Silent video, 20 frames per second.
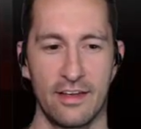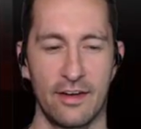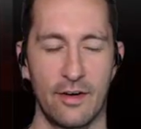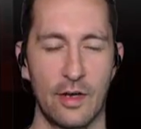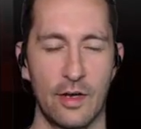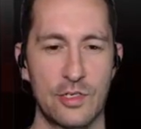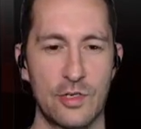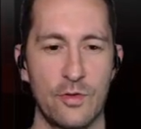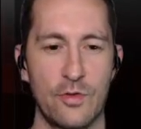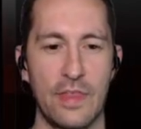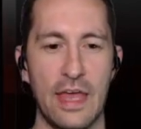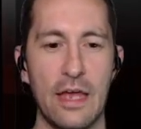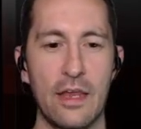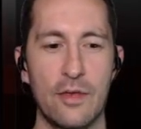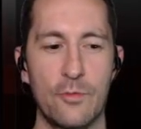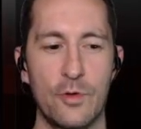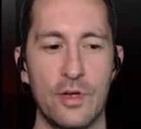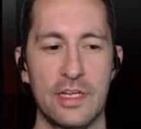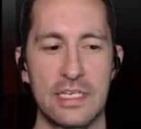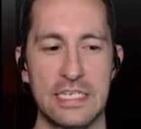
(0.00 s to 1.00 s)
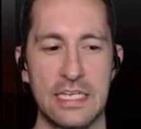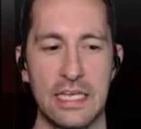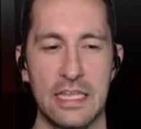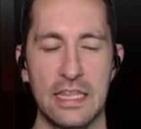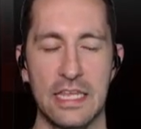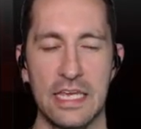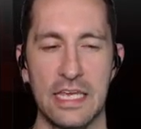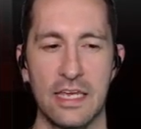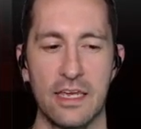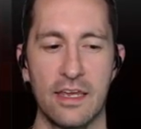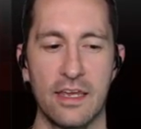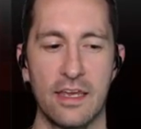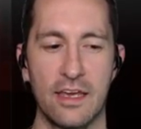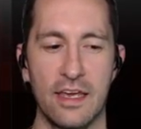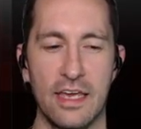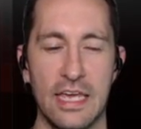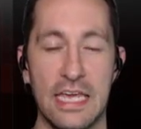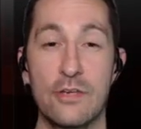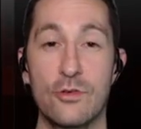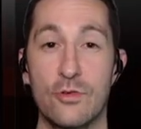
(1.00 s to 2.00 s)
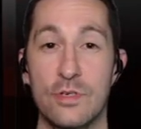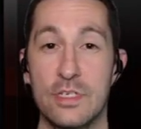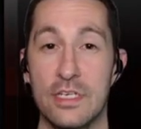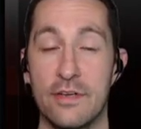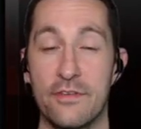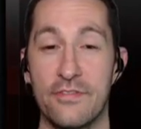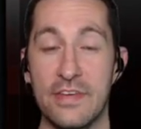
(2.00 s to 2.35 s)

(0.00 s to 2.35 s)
All right, so that was the Interton